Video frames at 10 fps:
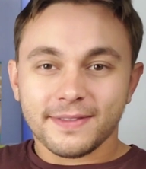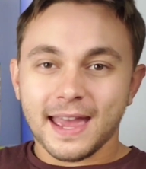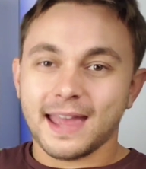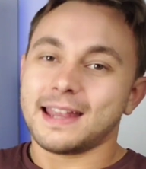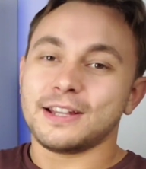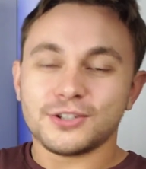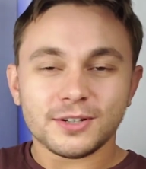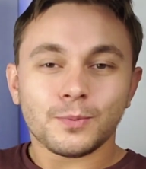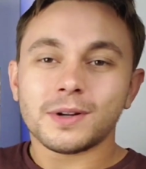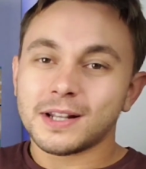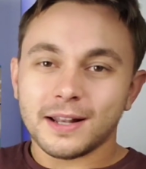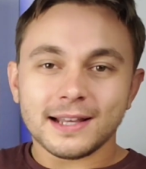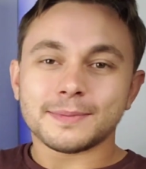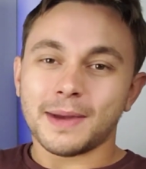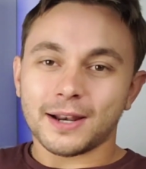that and you just wanted a
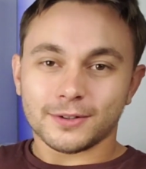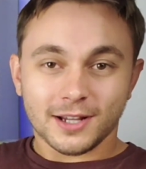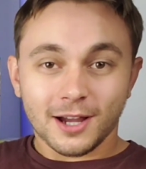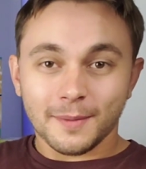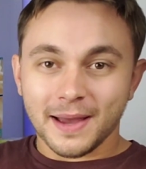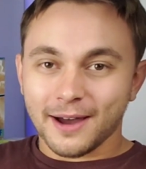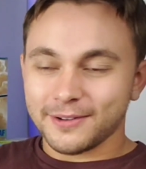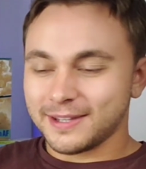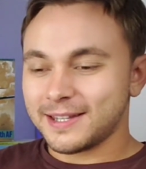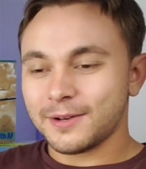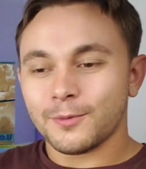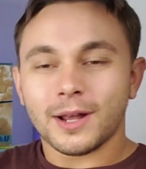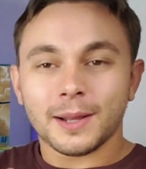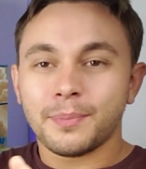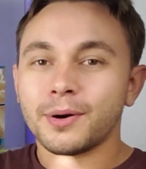nice model to come out, you didn't
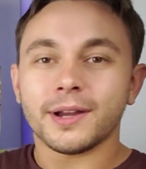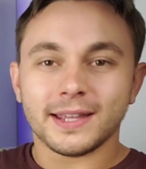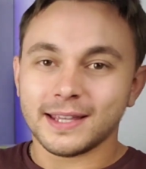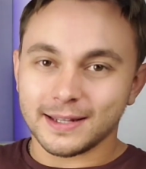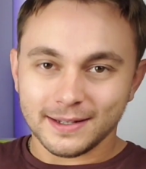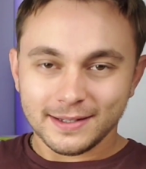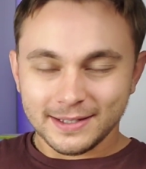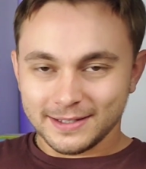want to put in,